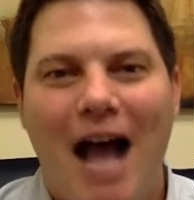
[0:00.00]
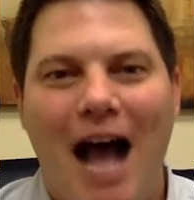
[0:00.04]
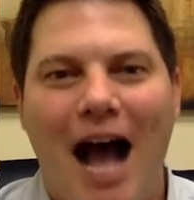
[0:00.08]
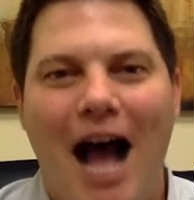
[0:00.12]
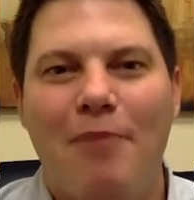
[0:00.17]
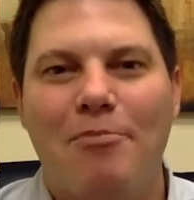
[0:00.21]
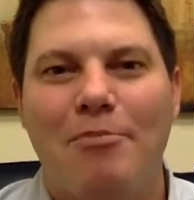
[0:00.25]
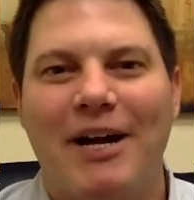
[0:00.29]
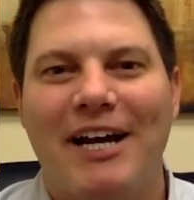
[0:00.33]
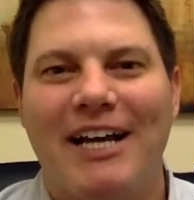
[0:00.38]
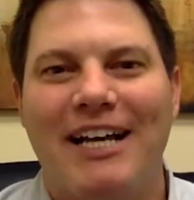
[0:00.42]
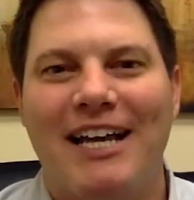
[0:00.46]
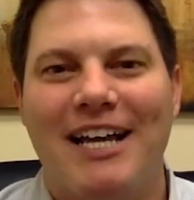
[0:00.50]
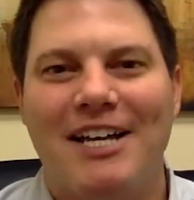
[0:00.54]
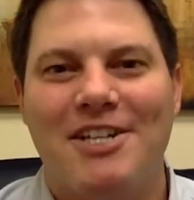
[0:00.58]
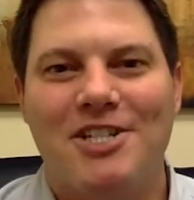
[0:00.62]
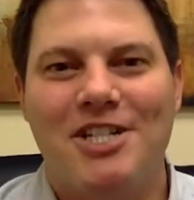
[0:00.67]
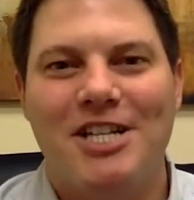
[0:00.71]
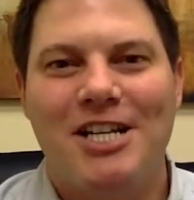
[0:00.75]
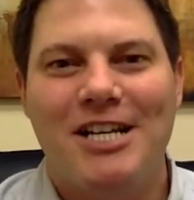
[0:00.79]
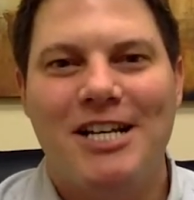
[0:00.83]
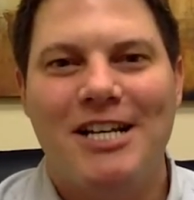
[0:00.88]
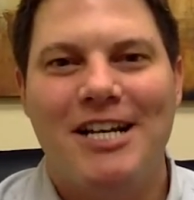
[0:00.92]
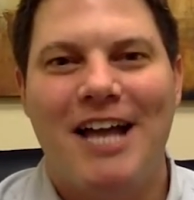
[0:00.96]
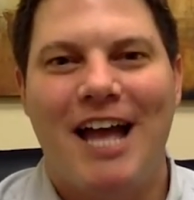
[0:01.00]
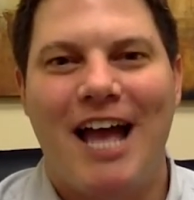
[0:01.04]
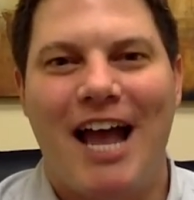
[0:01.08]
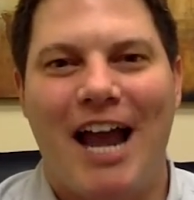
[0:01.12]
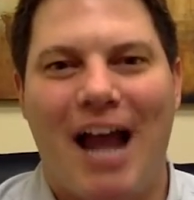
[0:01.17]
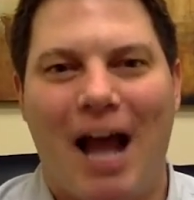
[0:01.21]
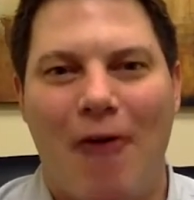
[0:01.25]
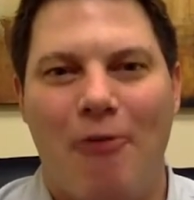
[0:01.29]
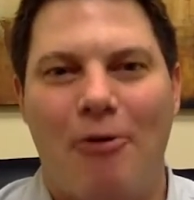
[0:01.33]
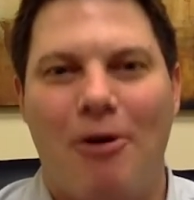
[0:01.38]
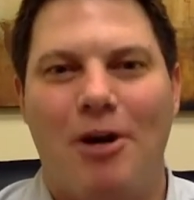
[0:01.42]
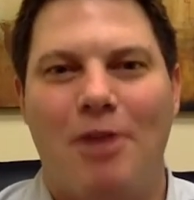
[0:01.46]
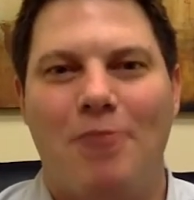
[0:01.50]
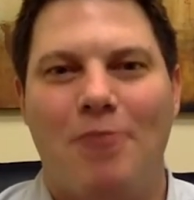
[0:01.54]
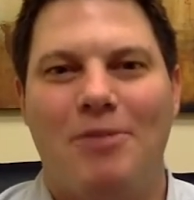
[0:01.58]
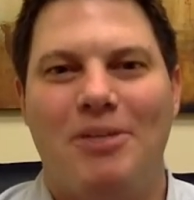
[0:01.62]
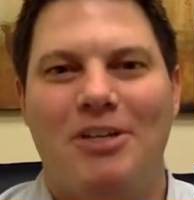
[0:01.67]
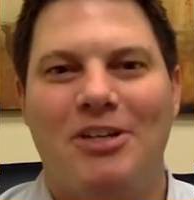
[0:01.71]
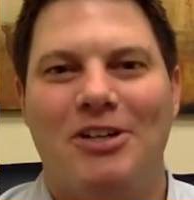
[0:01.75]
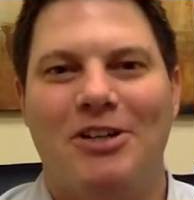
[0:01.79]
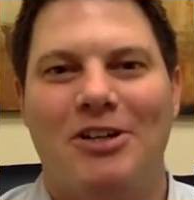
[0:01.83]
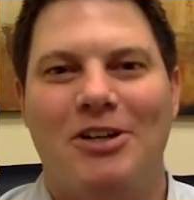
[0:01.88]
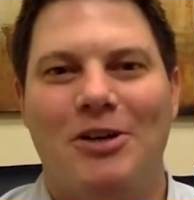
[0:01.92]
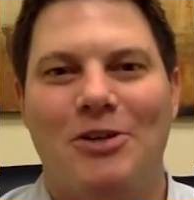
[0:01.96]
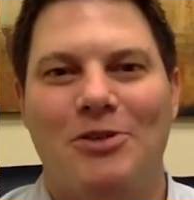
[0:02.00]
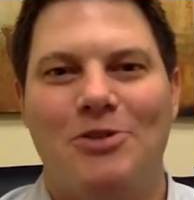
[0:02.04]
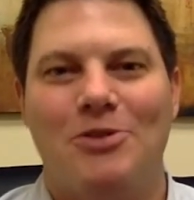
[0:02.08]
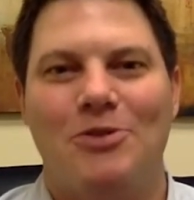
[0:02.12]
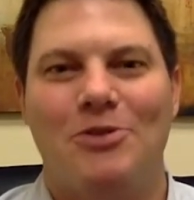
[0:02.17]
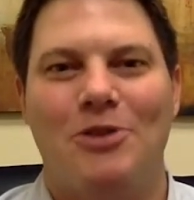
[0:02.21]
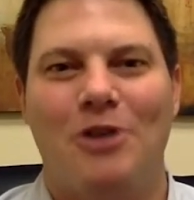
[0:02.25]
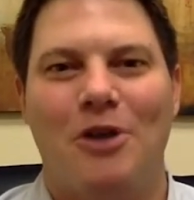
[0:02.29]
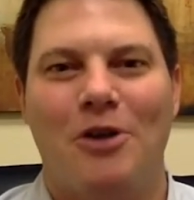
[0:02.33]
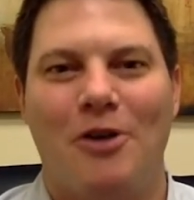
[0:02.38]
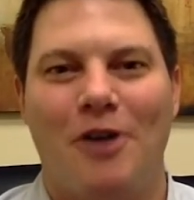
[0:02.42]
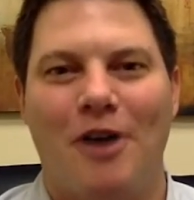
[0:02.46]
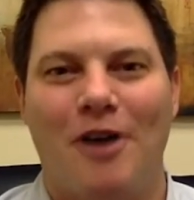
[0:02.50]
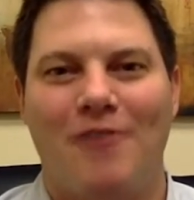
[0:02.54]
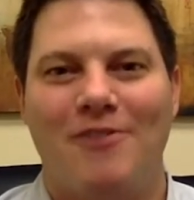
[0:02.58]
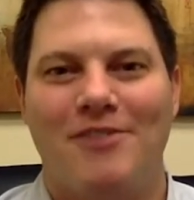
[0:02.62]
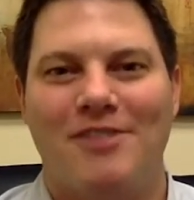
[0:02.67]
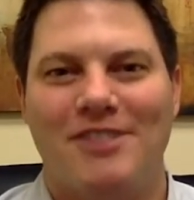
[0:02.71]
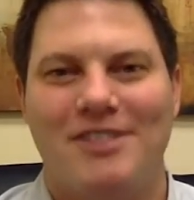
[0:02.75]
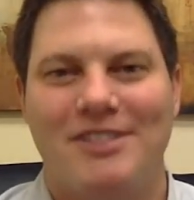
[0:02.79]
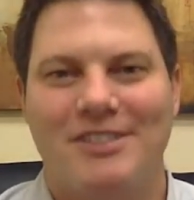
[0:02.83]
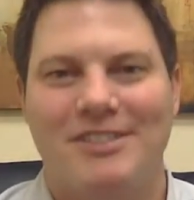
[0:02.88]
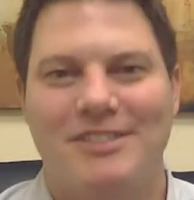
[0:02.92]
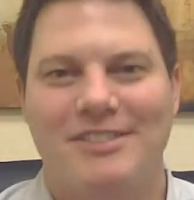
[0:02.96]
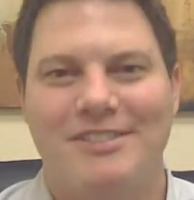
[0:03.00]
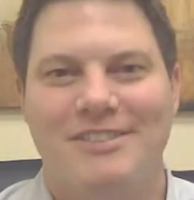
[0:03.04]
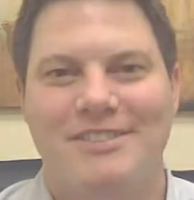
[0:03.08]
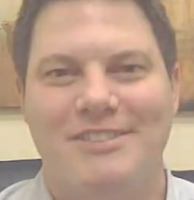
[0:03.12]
I'm Mike Hengy, and I want to be your go-to loan officer.